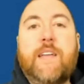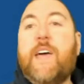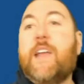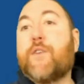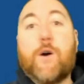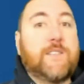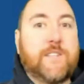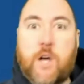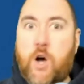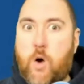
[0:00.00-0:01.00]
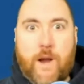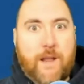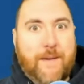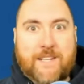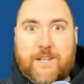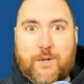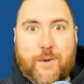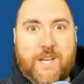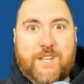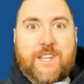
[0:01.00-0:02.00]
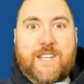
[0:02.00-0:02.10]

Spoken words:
And then, of course, this whole running back situation